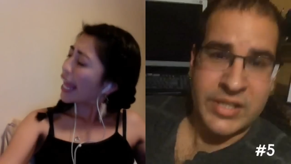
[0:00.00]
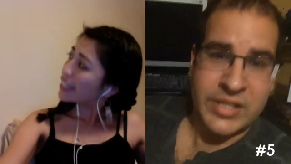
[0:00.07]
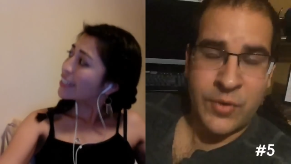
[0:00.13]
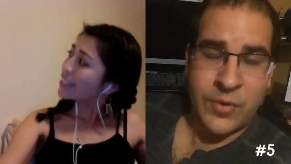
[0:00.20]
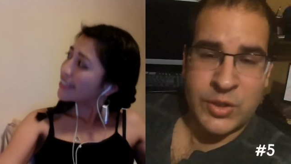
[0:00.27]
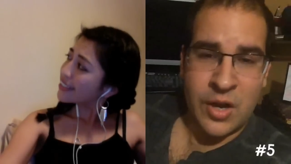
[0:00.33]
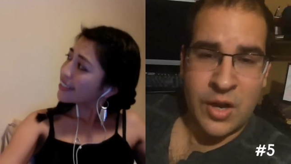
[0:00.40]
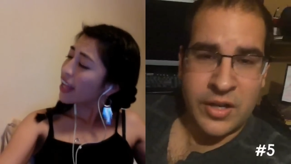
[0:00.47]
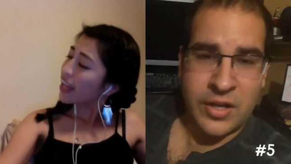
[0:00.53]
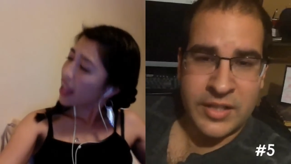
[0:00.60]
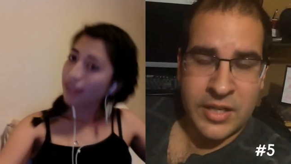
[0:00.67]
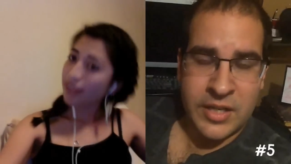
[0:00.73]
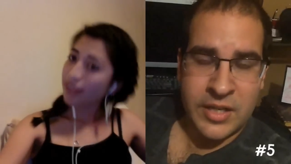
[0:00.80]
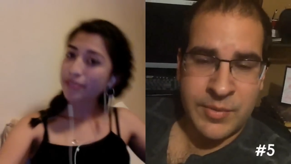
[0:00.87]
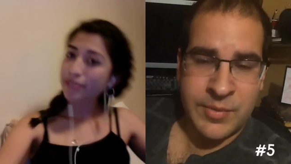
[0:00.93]
Speaker 1: before talking
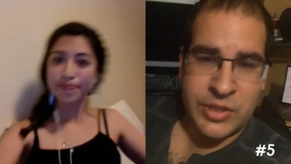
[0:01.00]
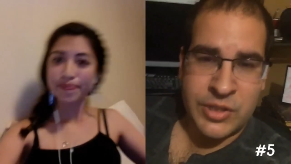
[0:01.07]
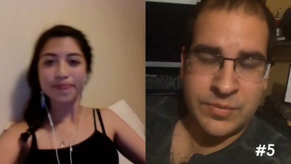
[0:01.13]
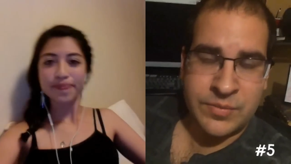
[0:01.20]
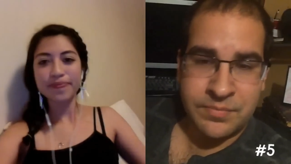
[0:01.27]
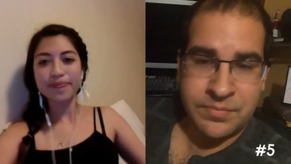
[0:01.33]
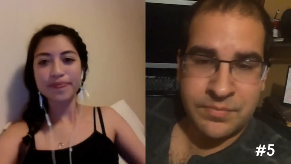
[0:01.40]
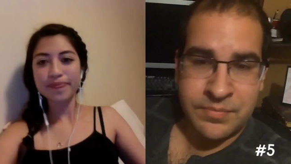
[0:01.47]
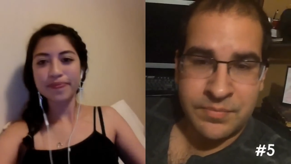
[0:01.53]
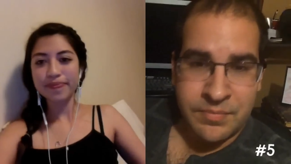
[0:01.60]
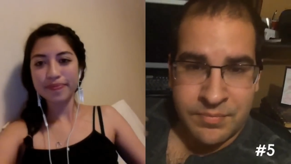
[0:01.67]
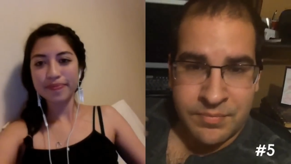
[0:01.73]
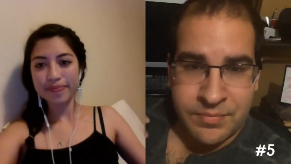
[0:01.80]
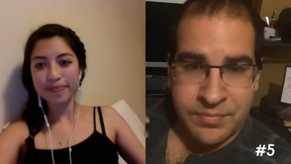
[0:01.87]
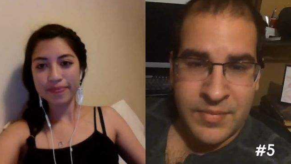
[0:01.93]
to them. It's just,
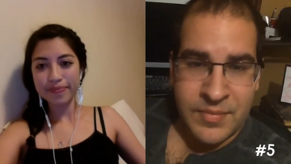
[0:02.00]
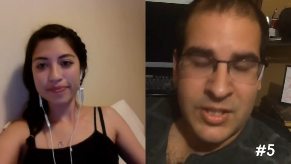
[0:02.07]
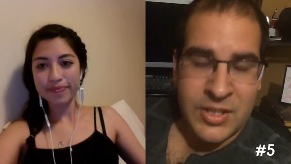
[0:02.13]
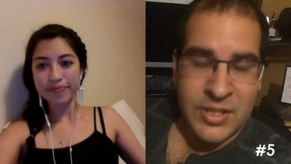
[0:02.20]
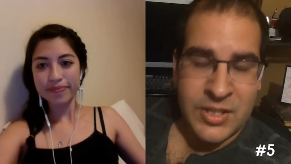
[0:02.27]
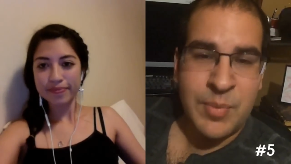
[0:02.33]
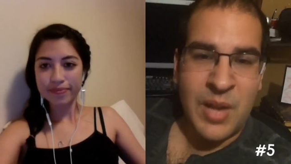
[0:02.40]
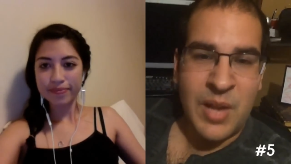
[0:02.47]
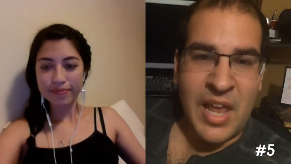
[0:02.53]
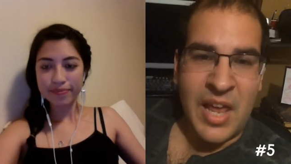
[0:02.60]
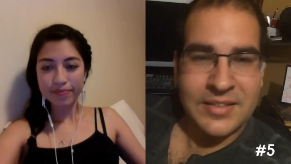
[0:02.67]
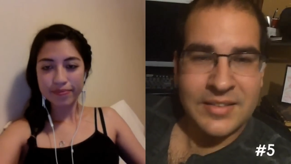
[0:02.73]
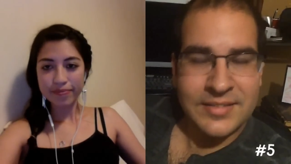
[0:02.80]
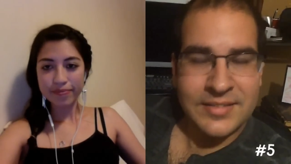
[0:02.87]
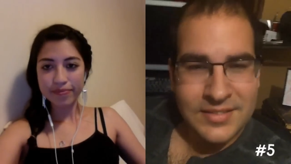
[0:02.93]
it's just
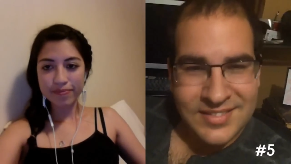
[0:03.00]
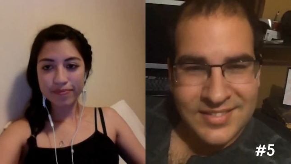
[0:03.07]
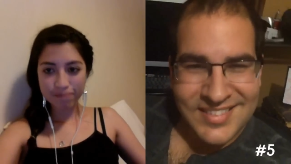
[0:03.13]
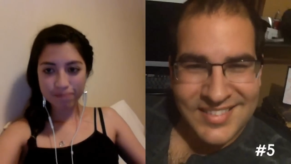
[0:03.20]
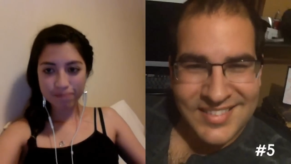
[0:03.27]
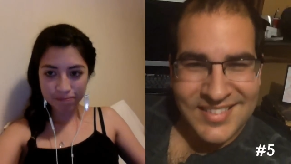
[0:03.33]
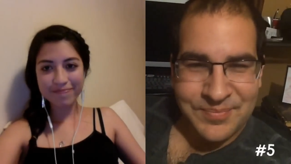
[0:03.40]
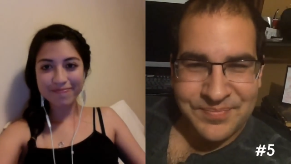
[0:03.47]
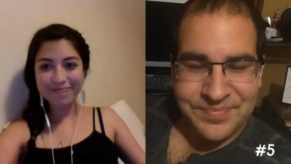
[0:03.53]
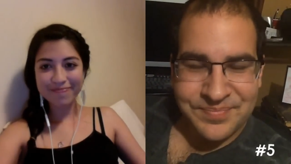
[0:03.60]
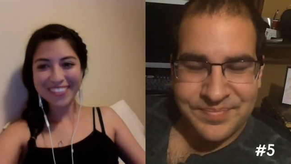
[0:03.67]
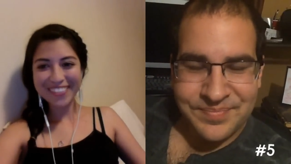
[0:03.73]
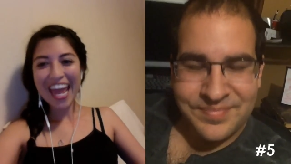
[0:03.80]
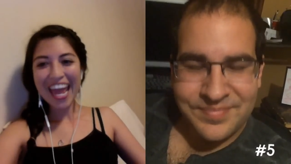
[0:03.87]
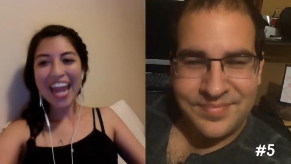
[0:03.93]
polite.
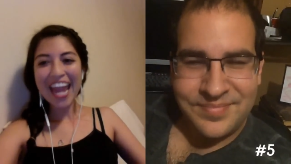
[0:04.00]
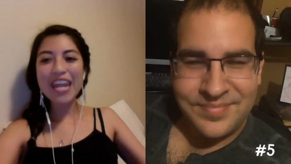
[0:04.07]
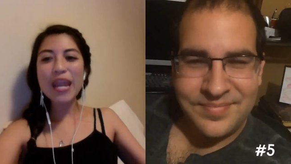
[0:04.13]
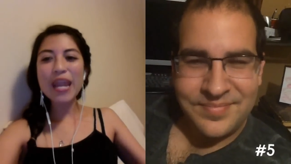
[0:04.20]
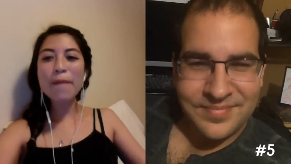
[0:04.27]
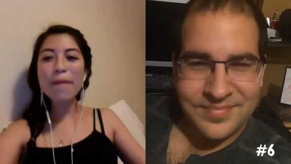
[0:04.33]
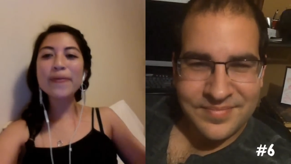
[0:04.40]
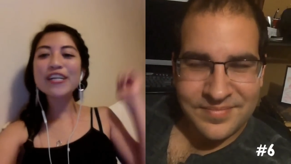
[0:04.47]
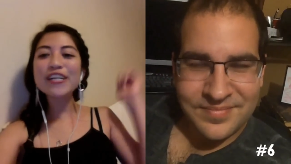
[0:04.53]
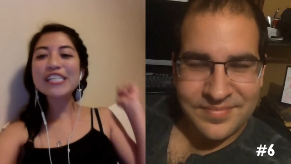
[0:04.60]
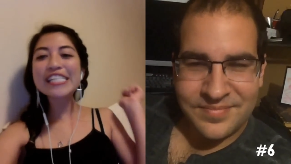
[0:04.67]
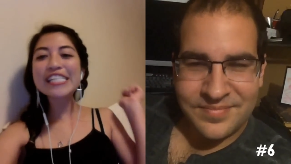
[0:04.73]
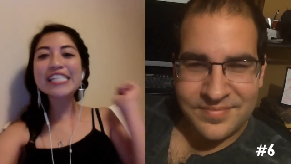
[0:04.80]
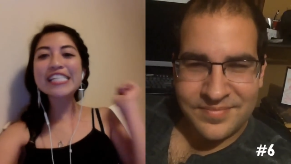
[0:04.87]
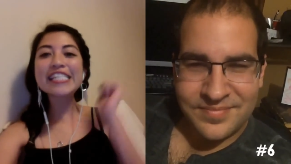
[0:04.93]
Speaker 2: Number
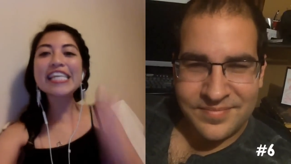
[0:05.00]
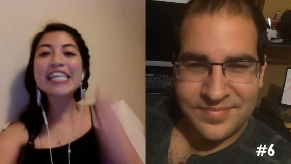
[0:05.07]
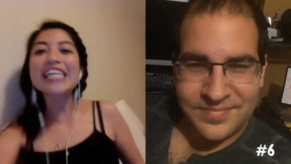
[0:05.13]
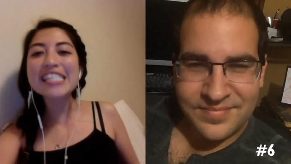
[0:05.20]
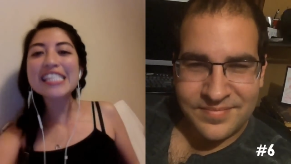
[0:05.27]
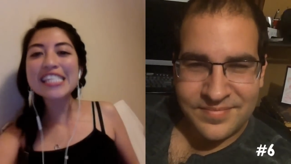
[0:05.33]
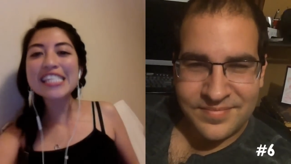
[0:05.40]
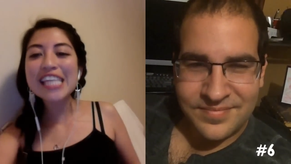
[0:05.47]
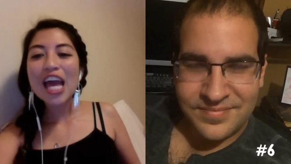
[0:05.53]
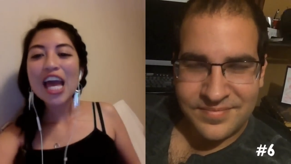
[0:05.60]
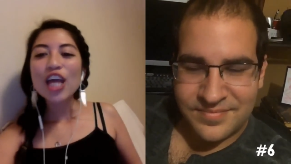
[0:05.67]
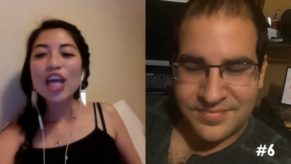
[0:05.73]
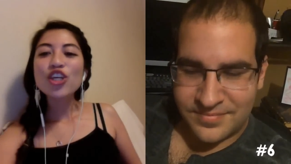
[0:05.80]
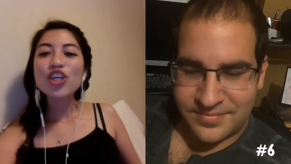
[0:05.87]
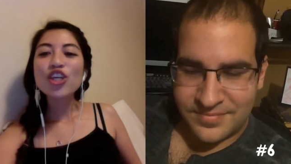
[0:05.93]
six,
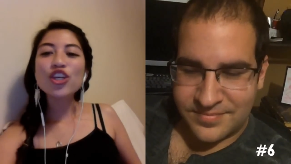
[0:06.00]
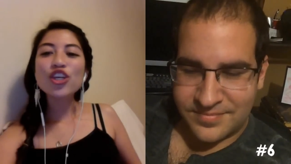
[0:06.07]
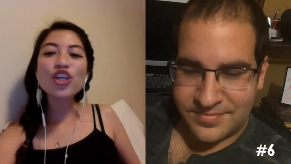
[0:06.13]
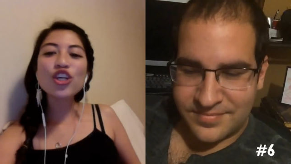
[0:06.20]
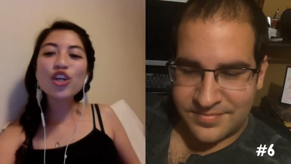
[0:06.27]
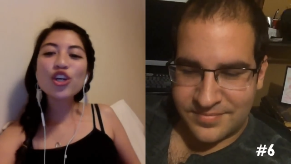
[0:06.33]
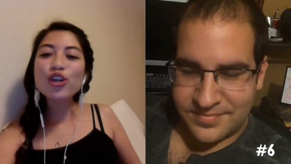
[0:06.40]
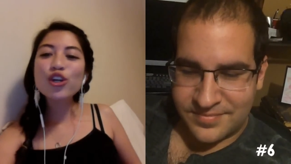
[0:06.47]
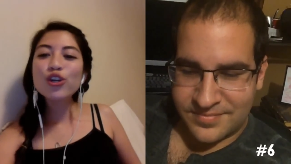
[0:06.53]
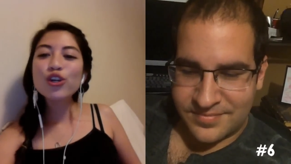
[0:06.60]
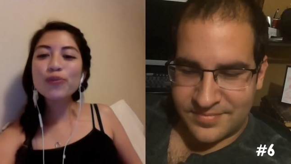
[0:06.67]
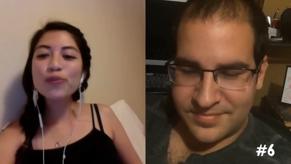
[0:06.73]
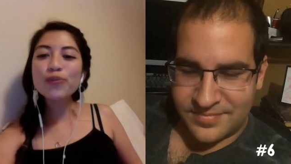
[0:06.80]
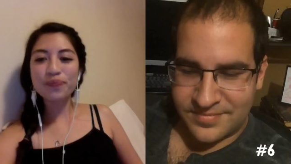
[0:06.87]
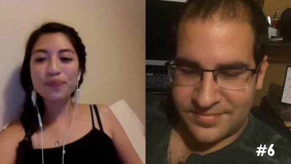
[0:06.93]

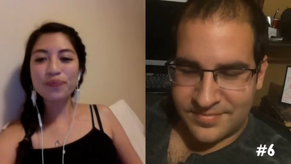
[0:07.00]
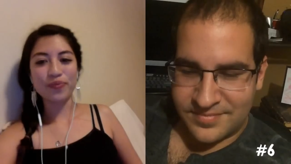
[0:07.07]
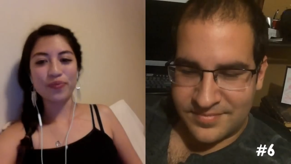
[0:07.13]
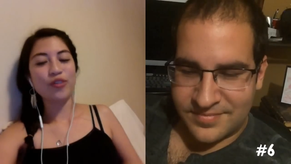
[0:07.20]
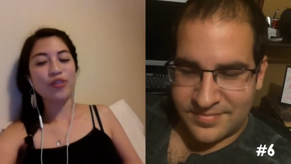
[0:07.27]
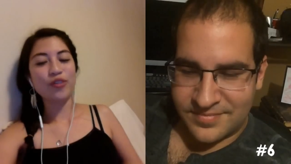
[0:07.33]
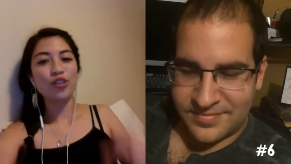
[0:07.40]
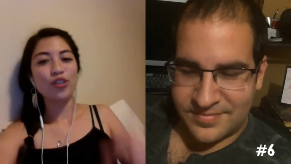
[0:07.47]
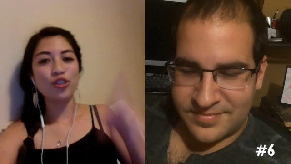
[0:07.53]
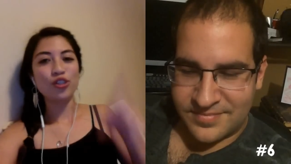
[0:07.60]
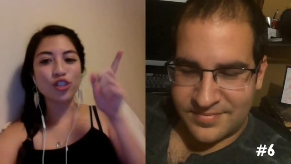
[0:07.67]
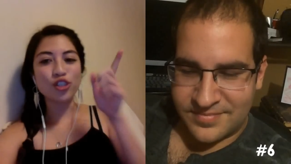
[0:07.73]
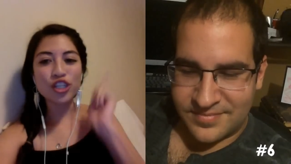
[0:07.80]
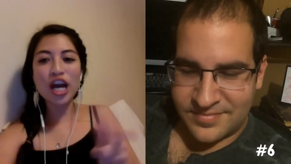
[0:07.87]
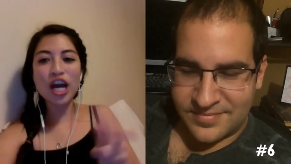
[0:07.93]
you
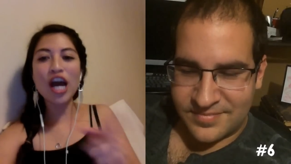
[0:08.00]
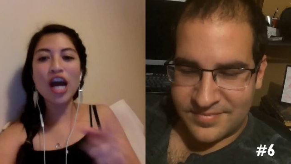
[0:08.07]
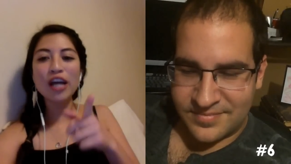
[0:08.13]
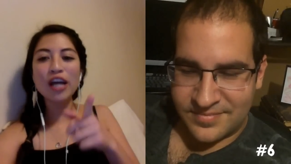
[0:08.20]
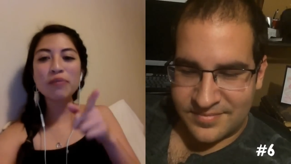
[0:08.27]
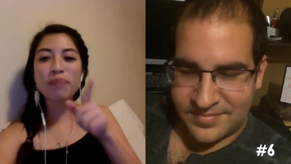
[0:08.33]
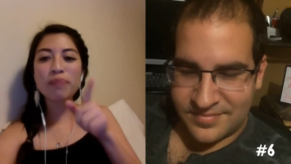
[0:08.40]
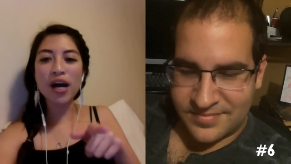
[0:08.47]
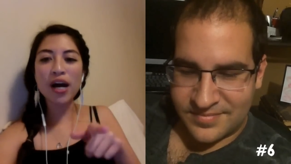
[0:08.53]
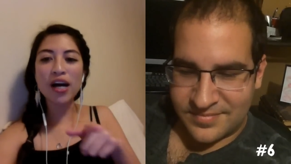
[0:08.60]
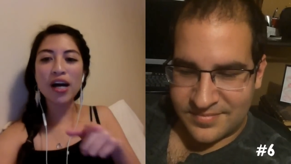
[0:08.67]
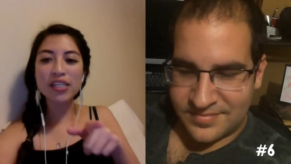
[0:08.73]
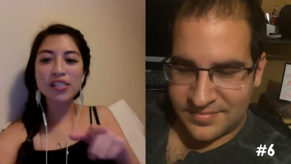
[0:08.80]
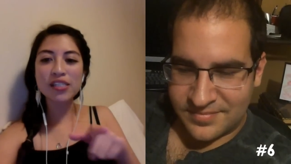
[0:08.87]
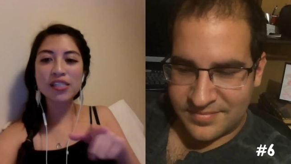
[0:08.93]
should not
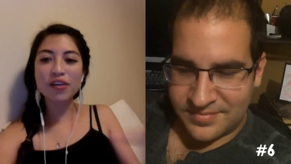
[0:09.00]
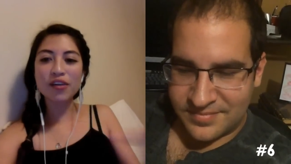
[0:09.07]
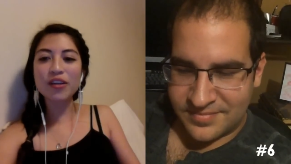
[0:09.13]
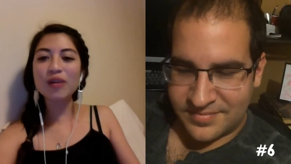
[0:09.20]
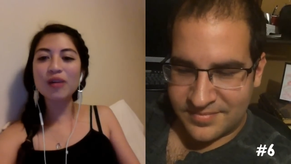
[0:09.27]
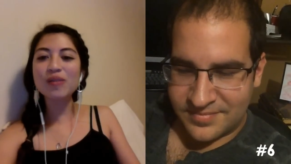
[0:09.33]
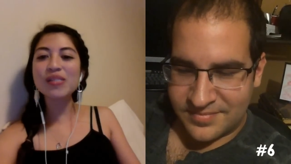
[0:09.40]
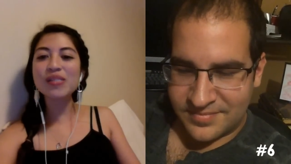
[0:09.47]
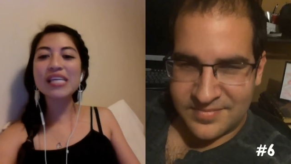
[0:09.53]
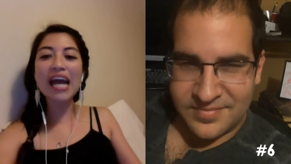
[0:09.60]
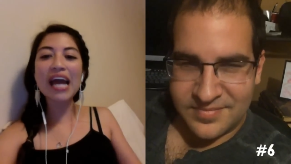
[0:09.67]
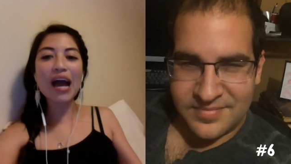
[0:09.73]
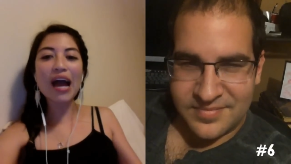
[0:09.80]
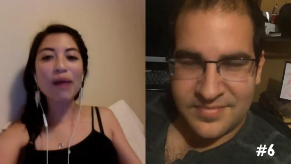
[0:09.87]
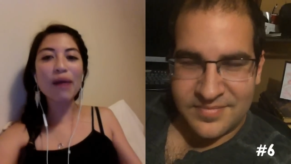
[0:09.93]
pause or close the app